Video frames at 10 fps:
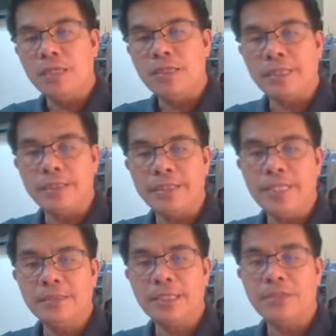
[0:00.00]
is a
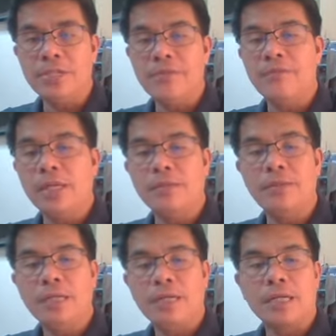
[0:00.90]
data-driven
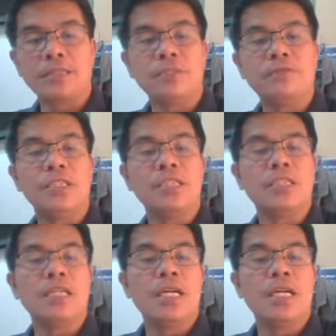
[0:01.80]
activity.